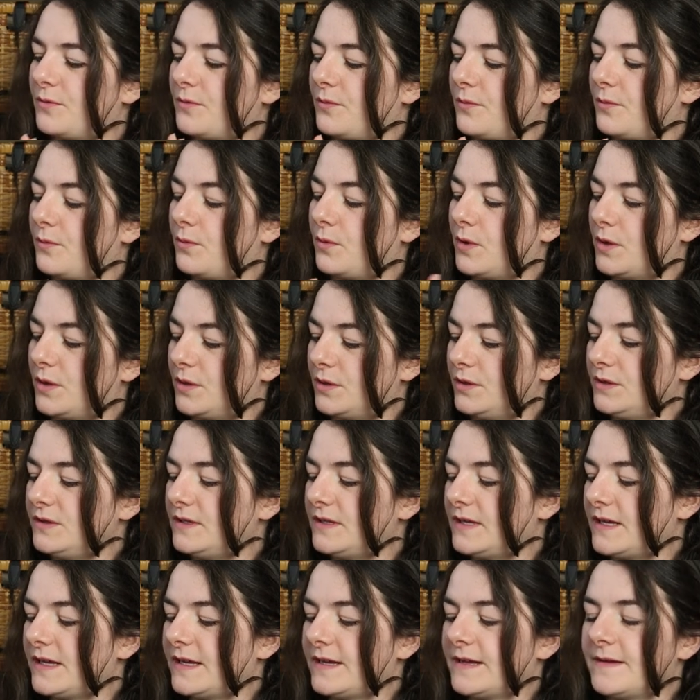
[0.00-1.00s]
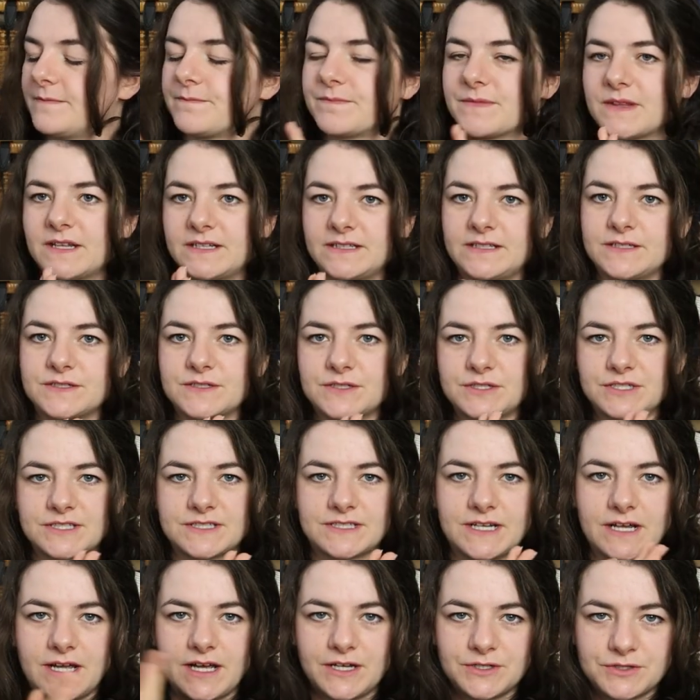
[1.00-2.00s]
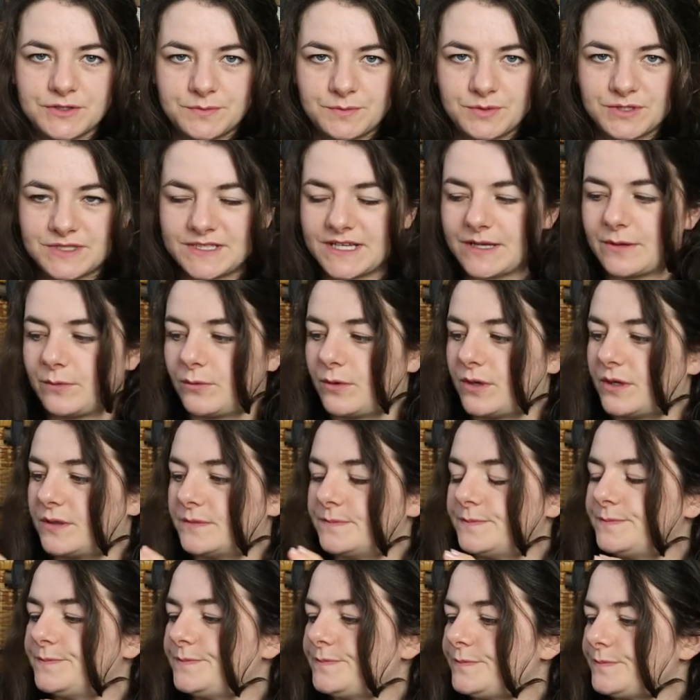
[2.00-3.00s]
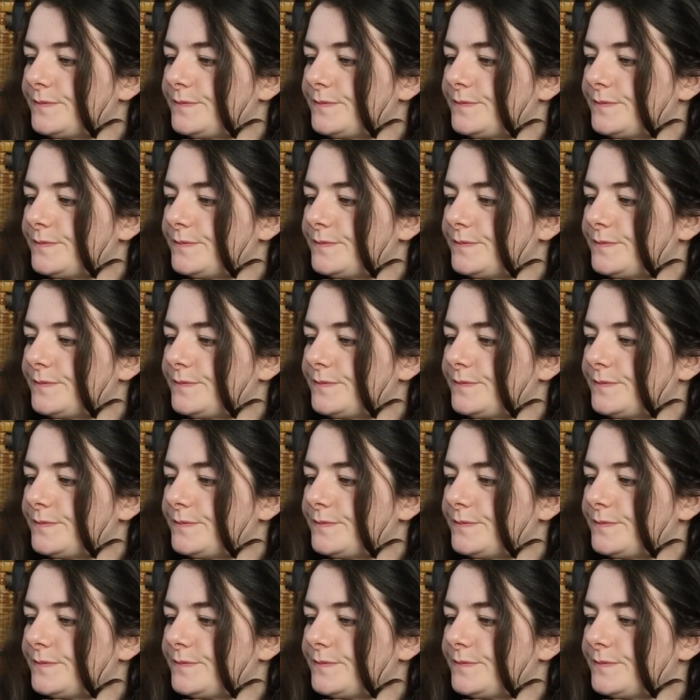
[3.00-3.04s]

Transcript: wool. And these are just 100% wool.